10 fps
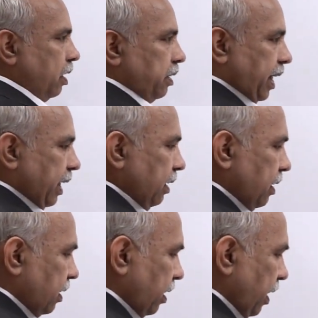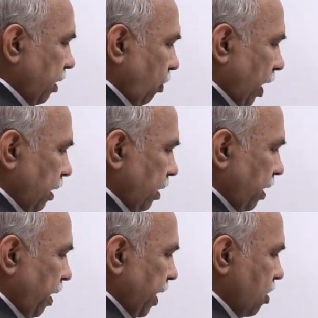Then the third one,
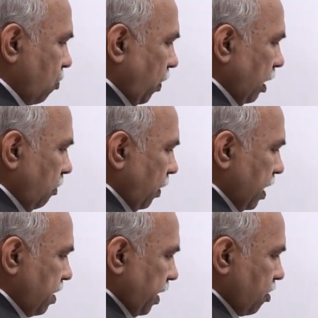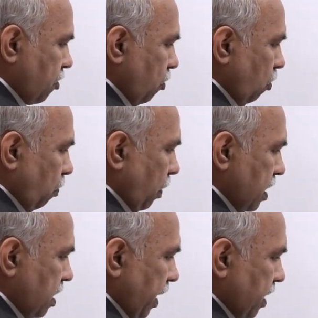x1 plus x2
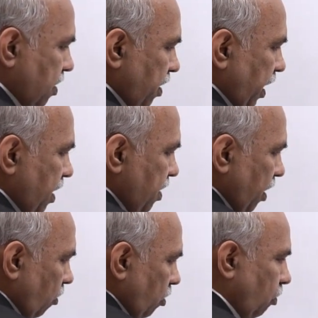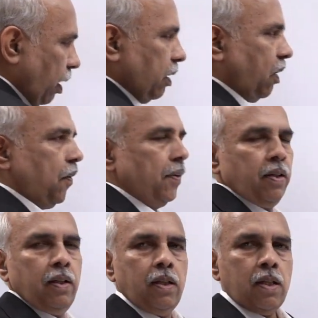plus x3 is equal to 1.
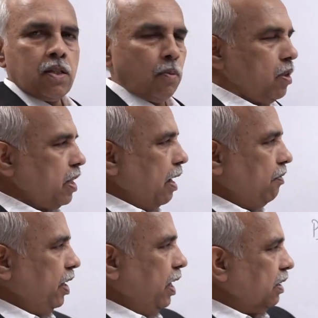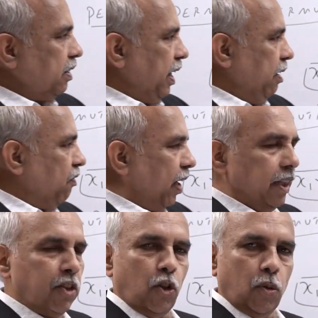Suppose I have here 3,
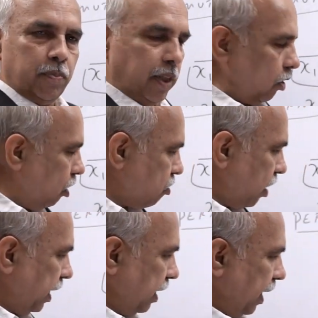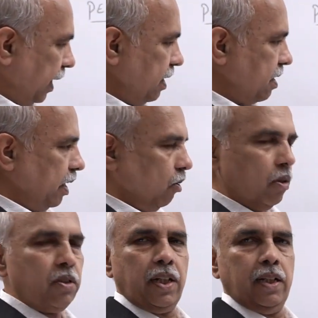5 cube. That also I can write is equal
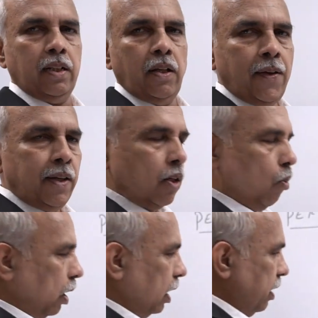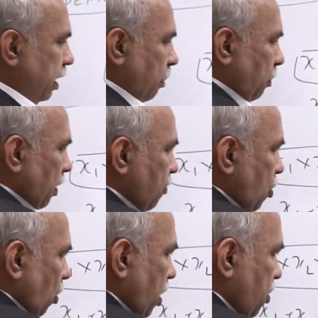to 3. Now what are the number of
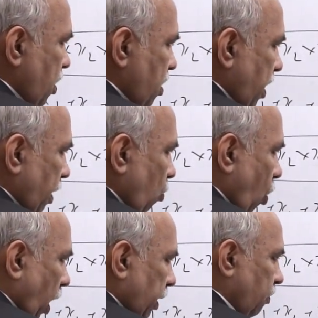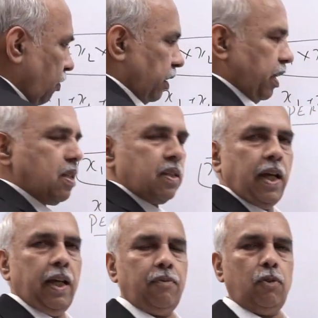solutions I want? For this
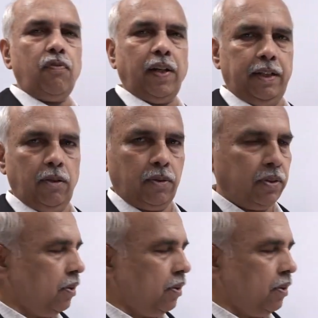I have to find out.